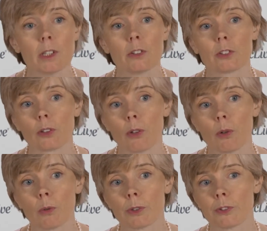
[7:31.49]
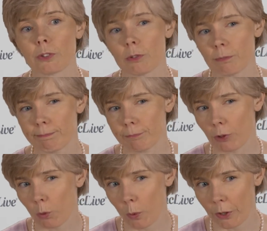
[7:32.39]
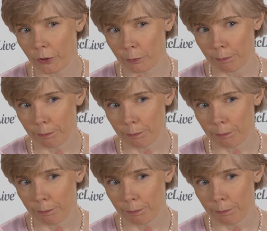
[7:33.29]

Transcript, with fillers: So we're still don't know where this